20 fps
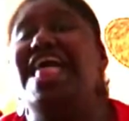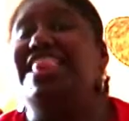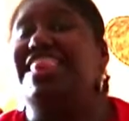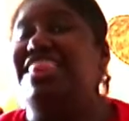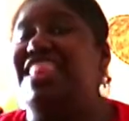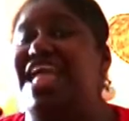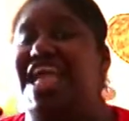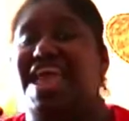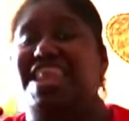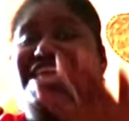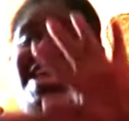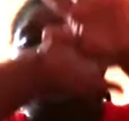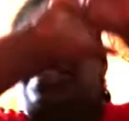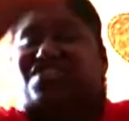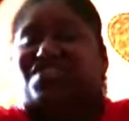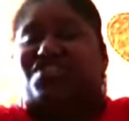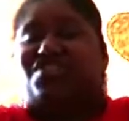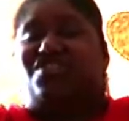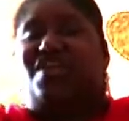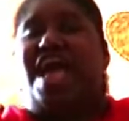let it
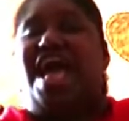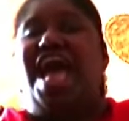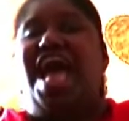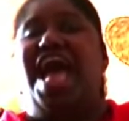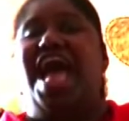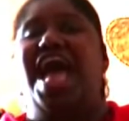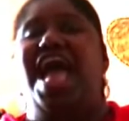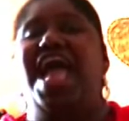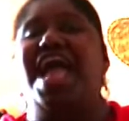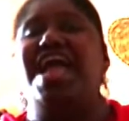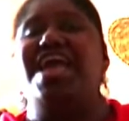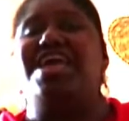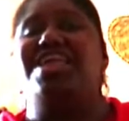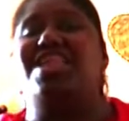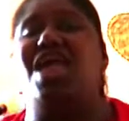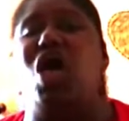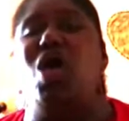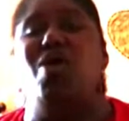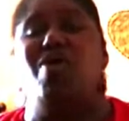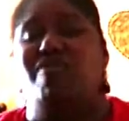
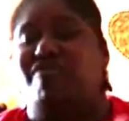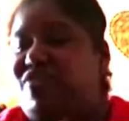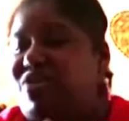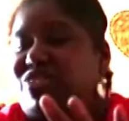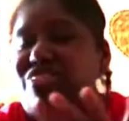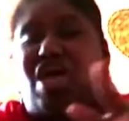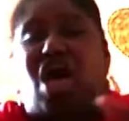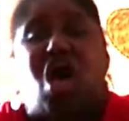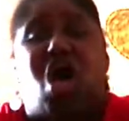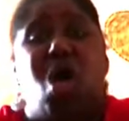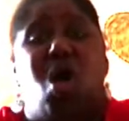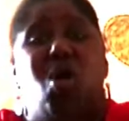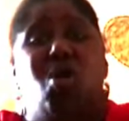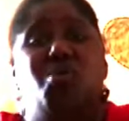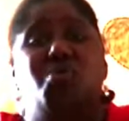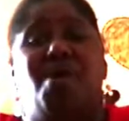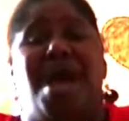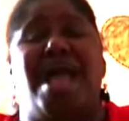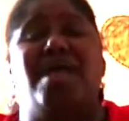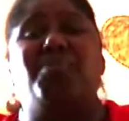shine over the
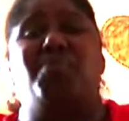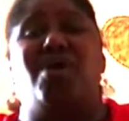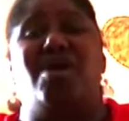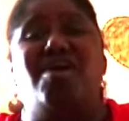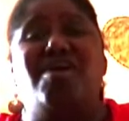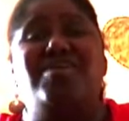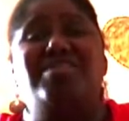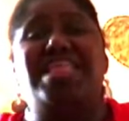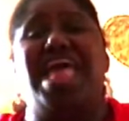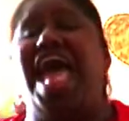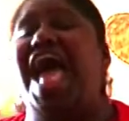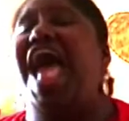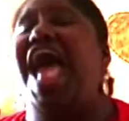whole wide world.